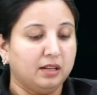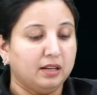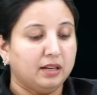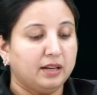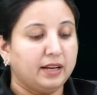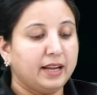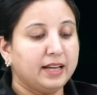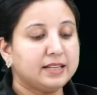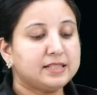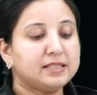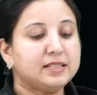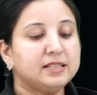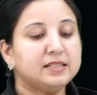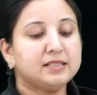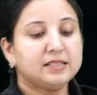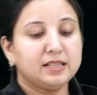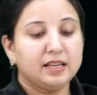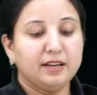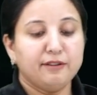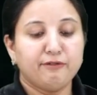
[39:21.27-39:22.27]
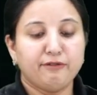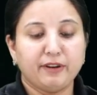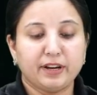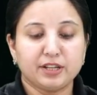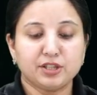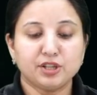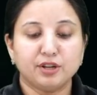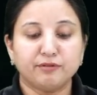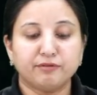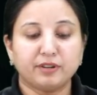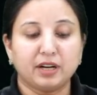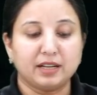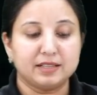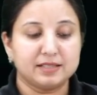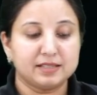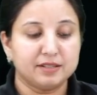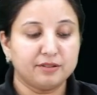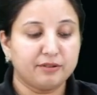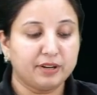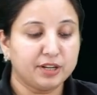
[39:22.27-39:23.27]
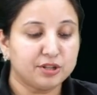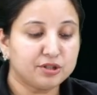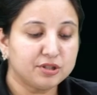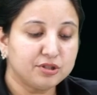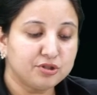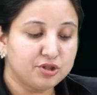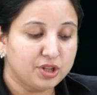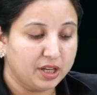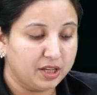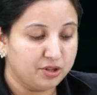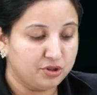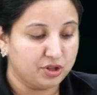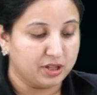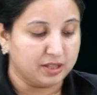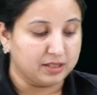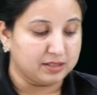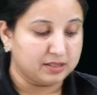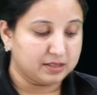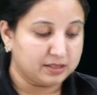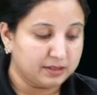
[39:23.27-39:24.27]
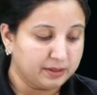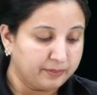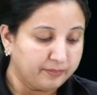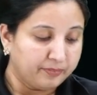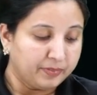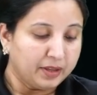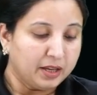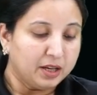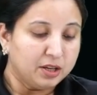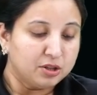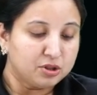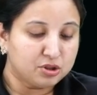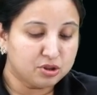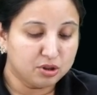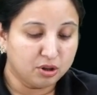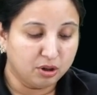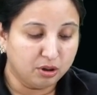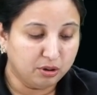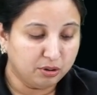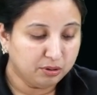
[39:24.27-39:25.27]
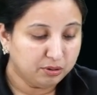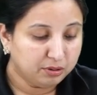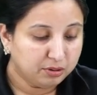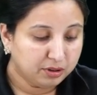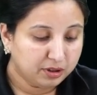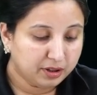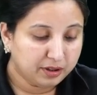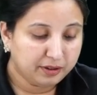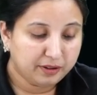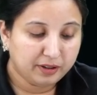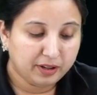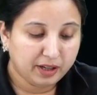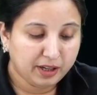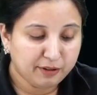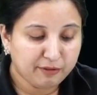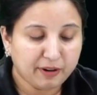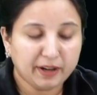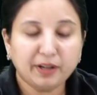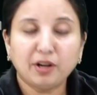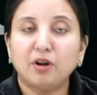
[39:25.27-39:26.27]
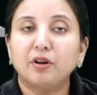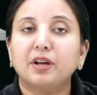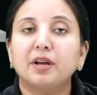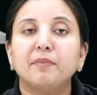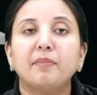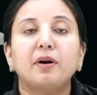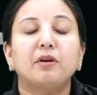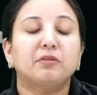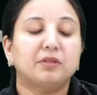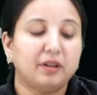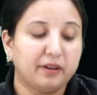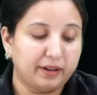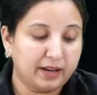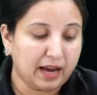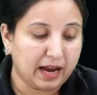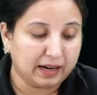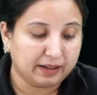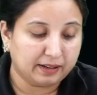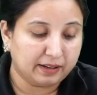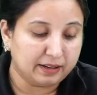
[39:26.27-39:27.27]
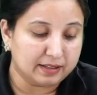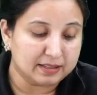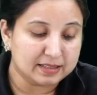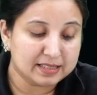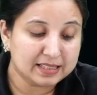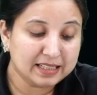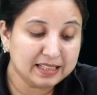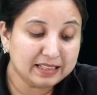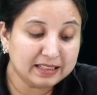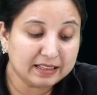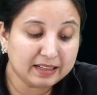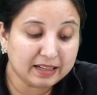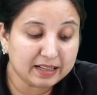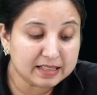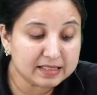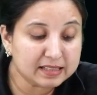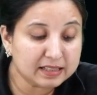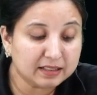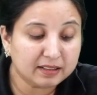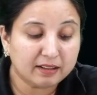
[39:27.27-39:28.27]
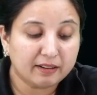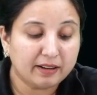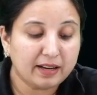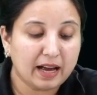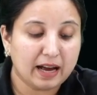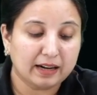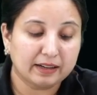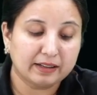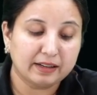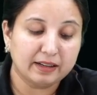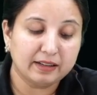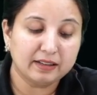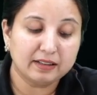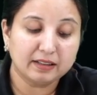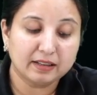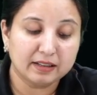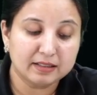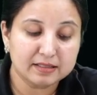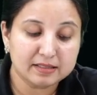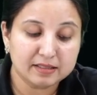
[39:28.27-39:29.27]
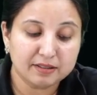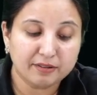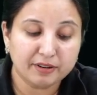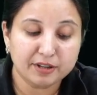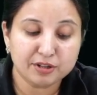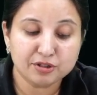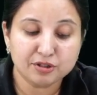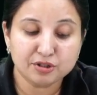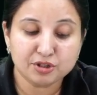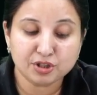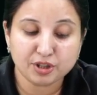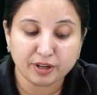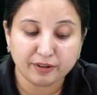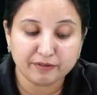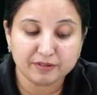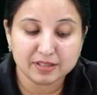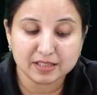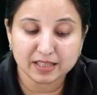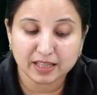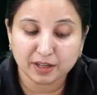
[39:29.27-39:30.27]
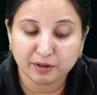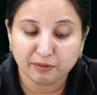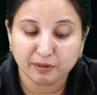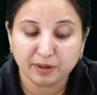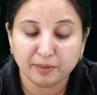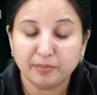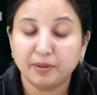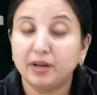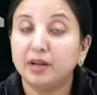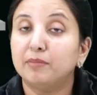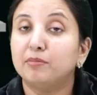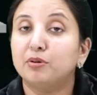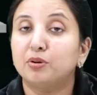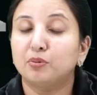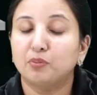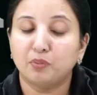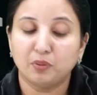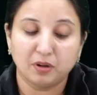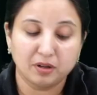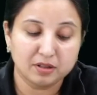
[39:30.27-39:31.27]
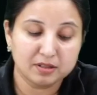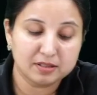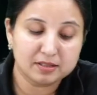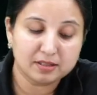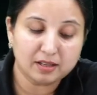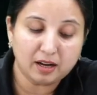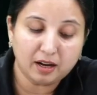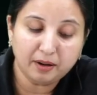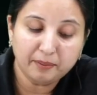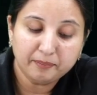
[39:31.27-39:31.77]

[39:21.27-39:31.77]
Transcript: Next is effect of concentration changes. So if I talk about the reactants, increasing the reactant, concentration shifts equilibrium towards the